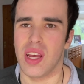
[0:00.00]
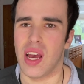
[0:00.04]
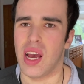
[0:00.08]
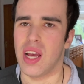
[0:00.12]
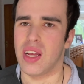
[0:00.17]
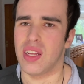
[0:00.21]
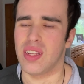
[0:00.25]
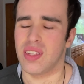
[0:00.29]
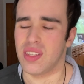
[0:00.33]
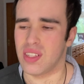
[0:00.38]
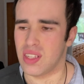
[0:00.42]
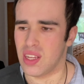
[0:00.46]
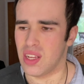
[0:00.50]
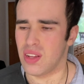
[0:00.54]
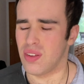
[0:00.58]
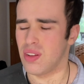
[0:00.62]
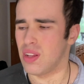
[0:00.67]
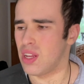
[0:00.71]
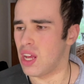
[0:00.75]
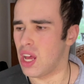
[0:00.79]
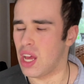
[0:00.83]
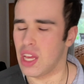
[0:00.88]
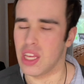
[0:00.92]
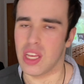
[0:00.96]
I,
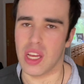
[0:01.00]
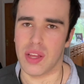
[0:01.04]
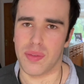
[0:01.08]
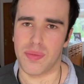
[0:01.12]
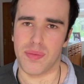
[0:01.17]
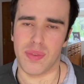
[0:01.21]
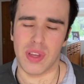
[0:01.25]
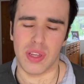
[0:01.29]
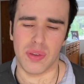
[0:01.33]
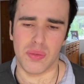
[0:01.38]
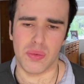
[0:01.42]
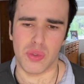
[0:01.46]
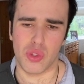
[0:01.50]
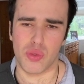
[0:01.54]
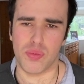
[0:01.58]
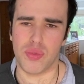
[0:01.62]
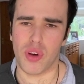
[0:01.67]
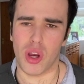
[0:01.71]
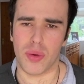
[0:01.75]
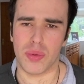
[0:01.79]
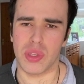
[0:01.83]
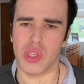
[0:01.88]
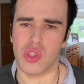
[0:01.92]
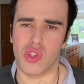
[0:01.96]
I, it was
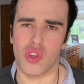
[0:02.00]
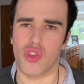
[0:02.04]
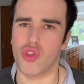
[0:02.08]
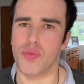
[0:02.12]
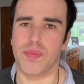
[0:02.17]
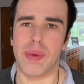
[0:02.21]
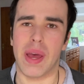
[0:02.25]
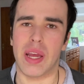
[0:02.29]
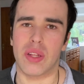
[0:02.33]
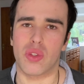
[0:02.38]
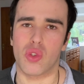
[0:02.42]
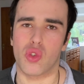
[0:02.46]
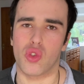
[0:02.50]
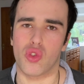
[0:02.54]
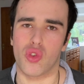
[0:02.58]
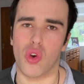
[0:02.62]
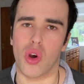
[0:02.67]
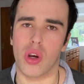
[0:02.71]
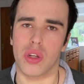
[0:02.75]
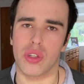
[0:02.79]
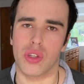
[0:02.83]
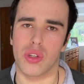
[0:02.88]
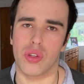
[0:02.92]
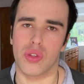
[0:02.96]
probably such a bad
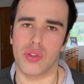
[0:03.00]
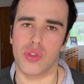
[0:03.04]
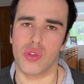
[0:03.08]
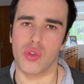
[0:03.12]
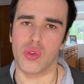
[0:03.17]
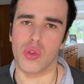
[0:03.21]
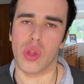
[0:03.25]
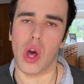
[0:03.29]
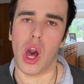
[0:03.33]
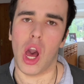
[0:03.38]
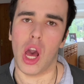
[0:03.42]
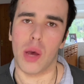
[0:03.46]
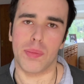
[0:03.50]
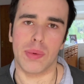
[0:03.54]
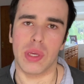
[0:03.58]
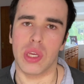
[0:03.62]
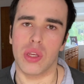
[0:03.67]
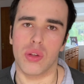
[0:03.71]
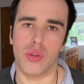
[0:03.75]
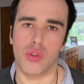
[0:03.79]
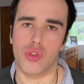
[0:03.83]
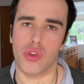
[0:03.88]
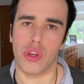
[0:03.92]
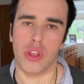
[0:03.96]
start to the
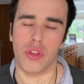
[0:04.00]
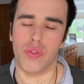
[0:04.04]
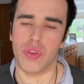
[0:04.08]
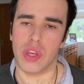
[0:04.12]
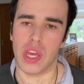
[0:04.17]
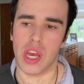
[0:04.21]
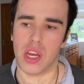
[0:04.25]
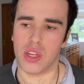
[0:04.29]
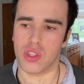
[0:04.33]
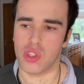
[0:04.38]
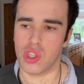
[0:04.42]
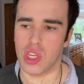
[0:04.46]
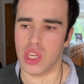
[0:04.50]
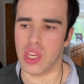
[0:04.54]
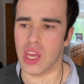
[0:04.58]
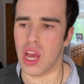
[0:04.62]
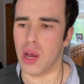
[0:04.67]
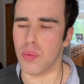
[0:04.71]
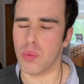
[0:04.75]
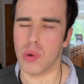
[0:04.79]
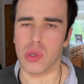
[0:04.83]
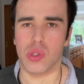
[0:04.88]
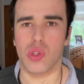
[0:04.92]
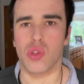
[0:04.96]
hobby trailer reacting.
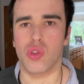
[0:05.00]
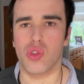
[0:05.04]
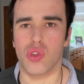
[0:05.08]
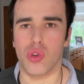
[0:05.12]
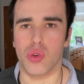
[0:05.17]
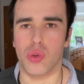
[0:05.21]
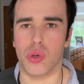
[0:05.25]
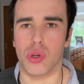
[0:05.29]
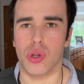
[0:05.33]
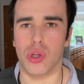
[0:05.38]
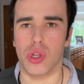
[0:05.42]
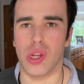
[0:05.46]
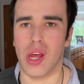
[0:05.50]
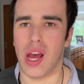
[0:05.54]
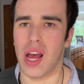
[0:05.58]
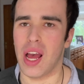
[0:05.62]
I wasn't so good.